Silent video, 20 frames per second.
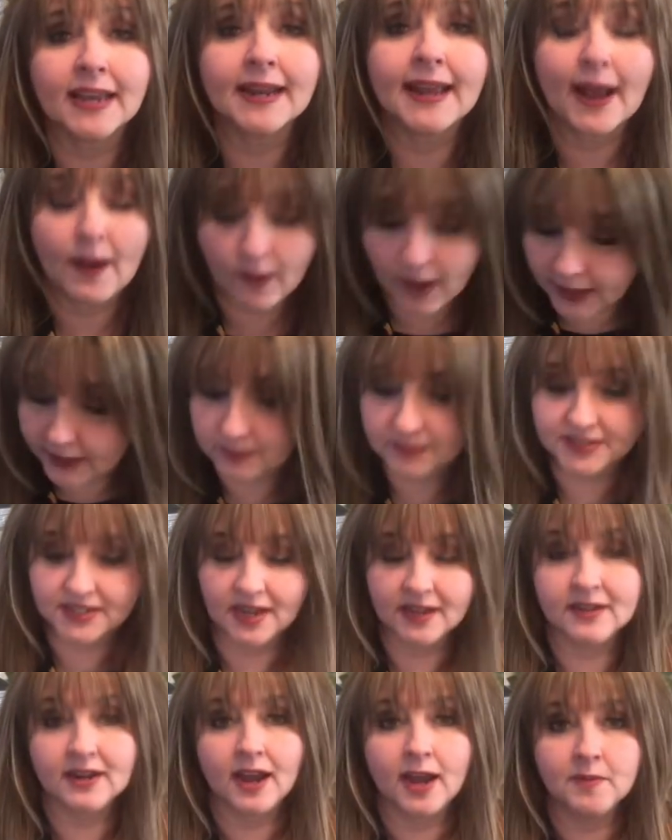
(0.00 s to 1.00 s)
Anyhow, I'm
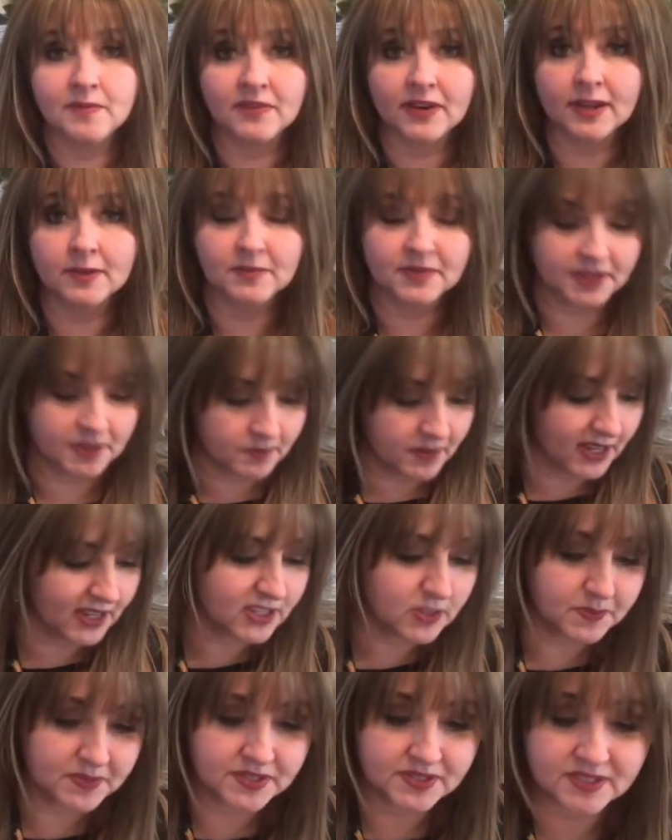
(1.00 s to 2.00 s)
done. I'm rambling. My
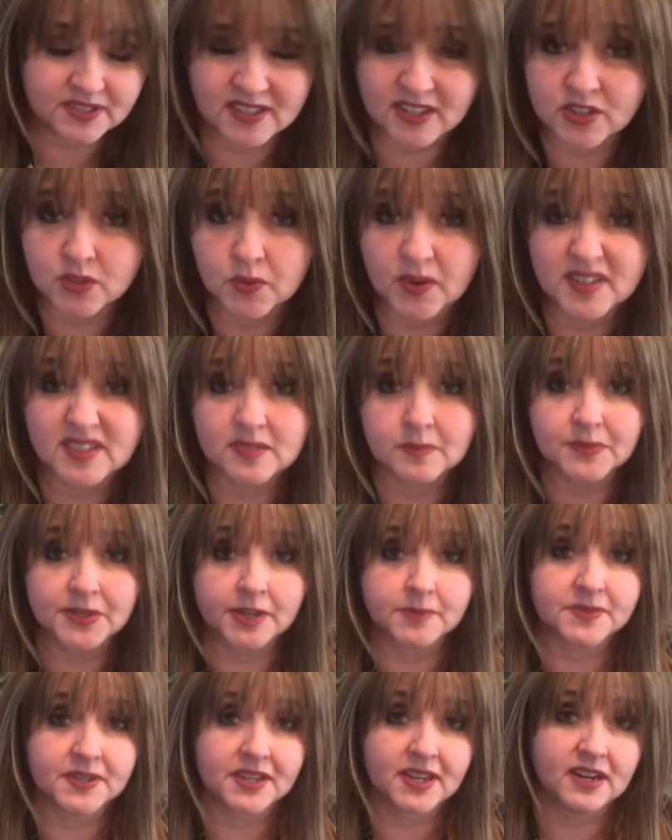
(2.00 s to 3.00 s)
husband says that's why
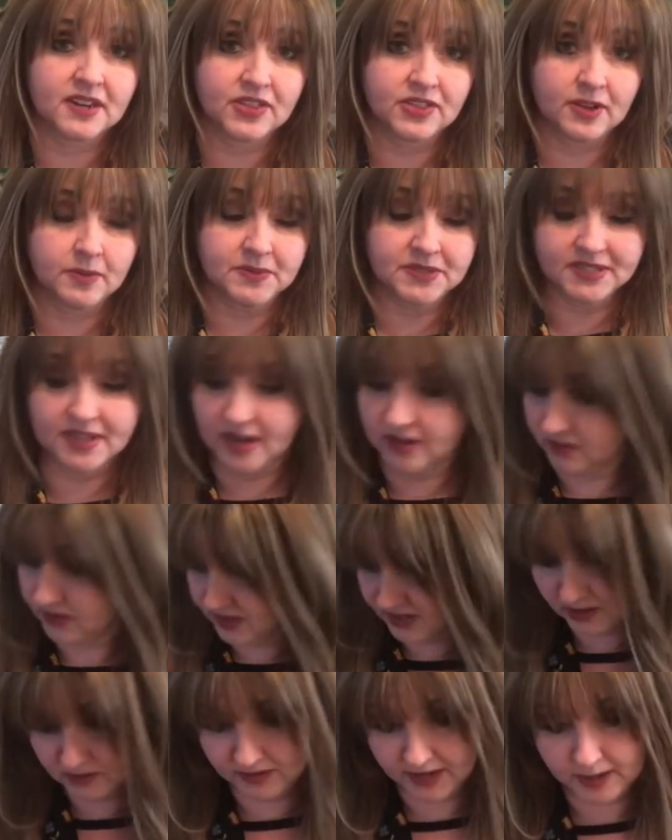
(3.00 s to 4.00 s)
sometimes I get a thumbs down
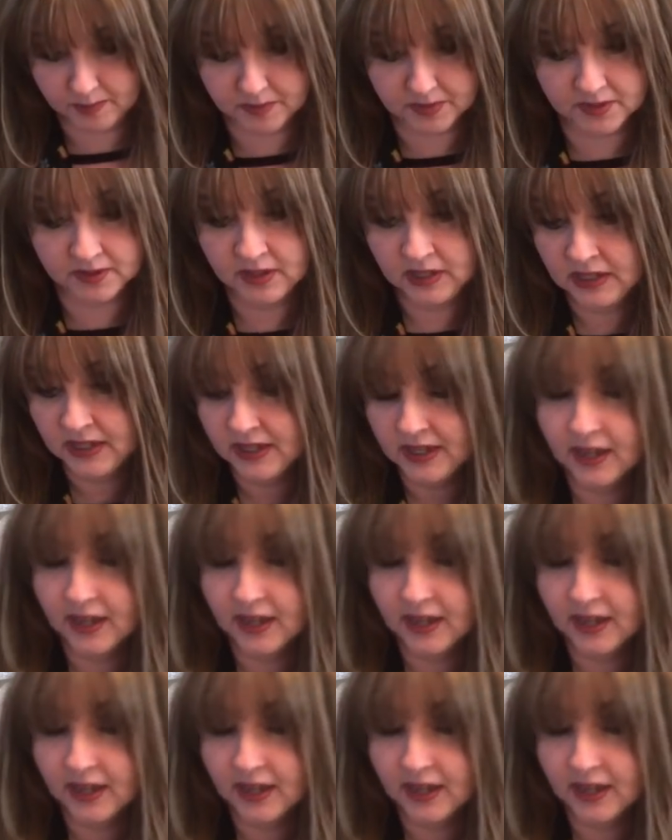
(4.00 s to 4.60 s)
because I ramble.